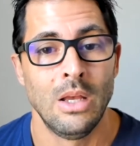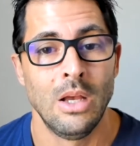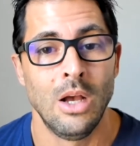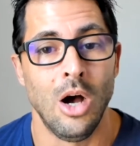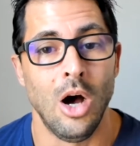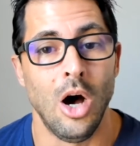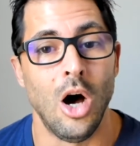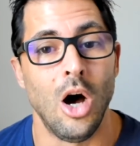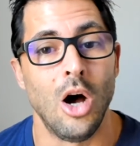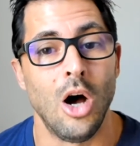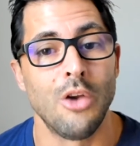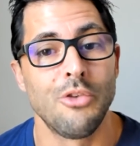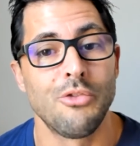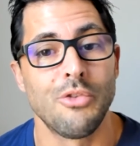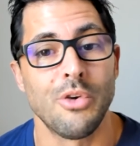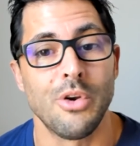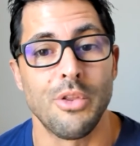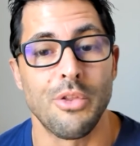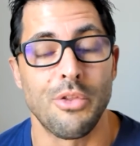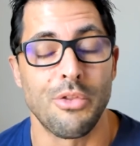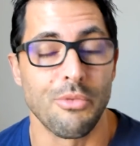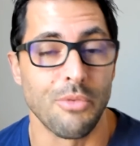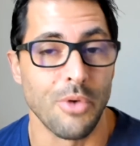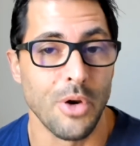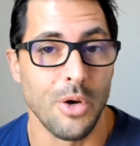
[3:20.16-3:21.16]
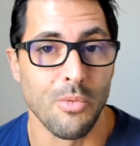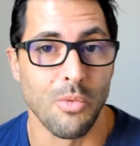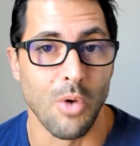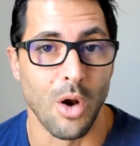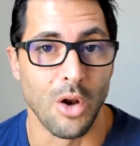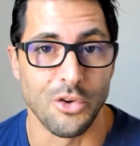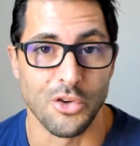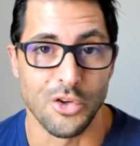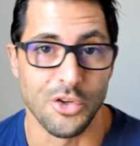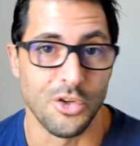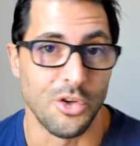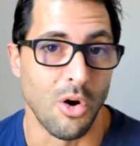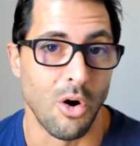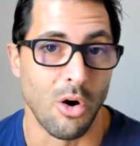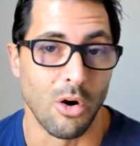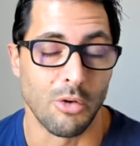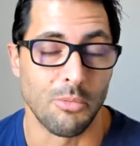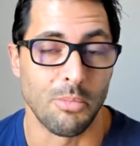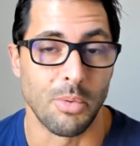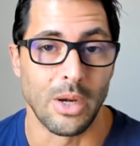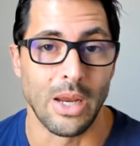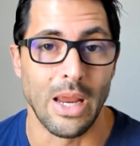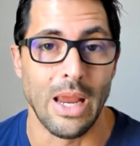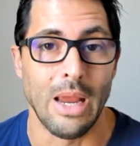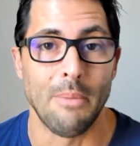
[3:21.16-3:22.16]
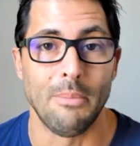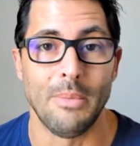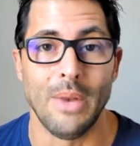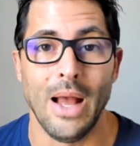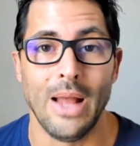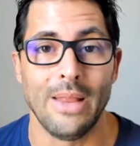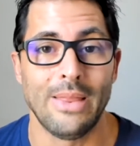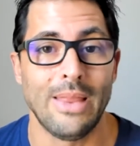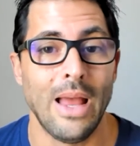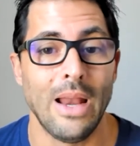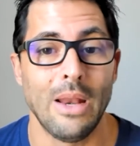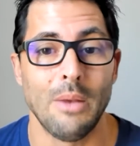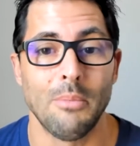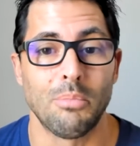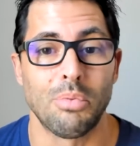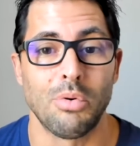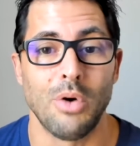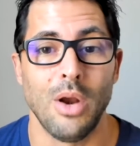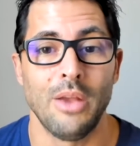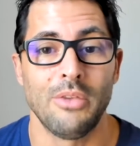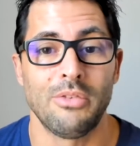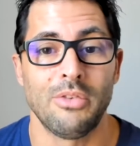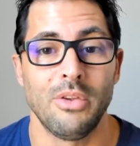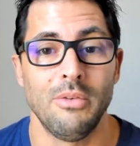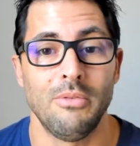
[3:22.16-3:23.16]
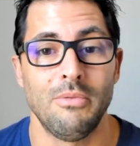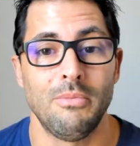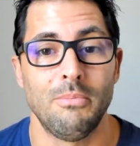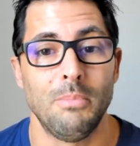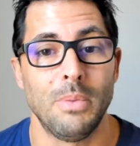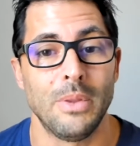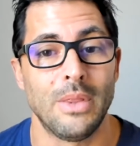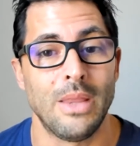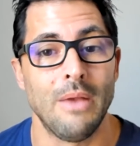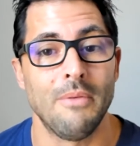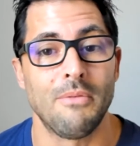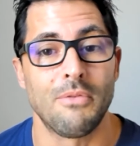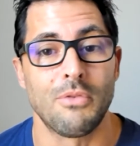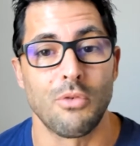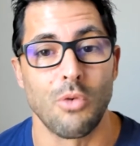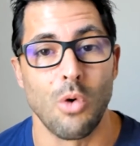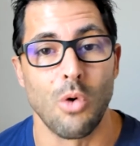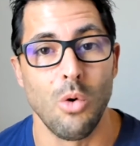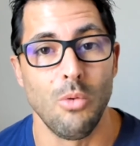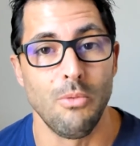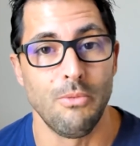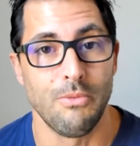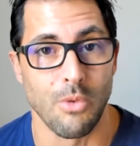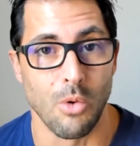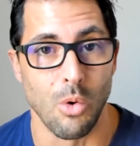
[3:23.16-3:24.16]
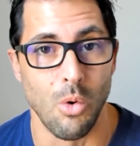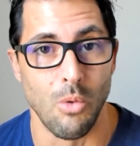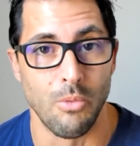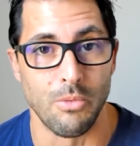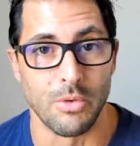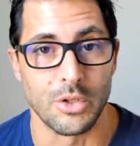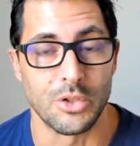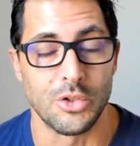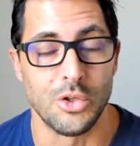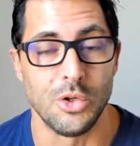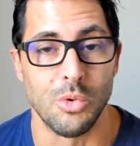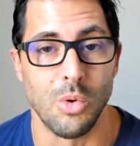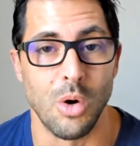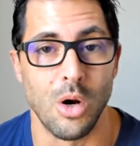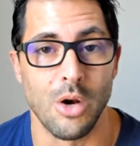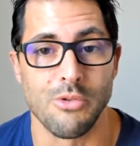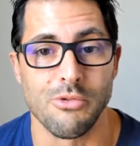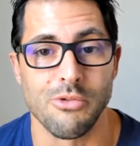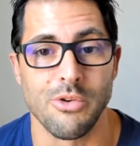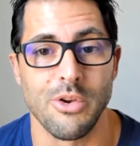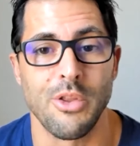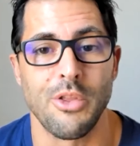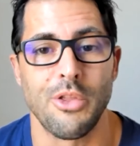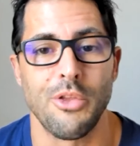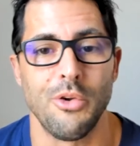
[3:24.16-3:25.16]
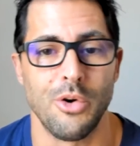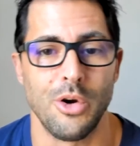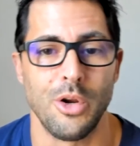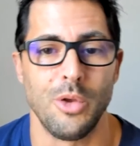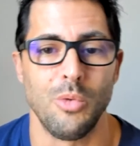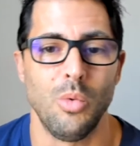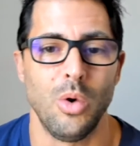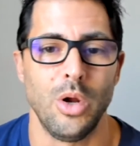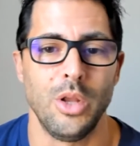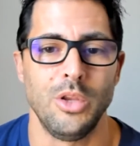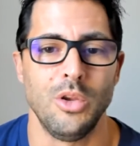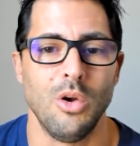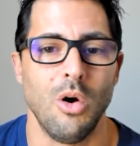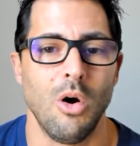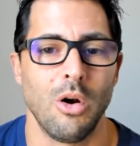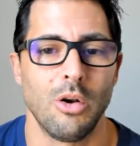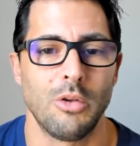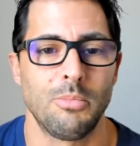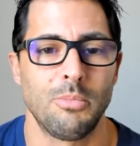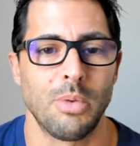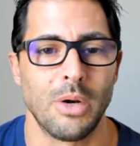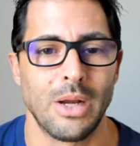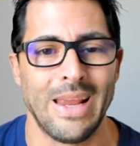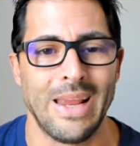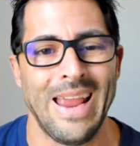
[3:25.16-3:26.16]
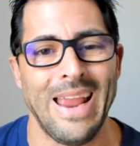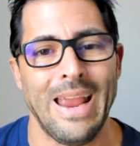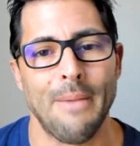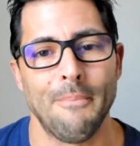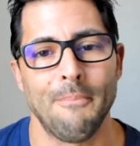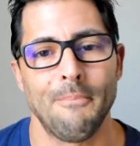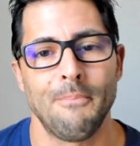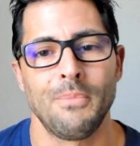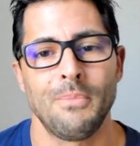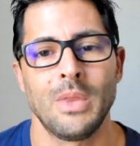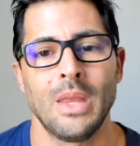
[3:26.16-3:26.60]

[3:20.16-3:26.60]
103 rushing yards per game, not that impressive, but they've thrown for over 231 yards per game.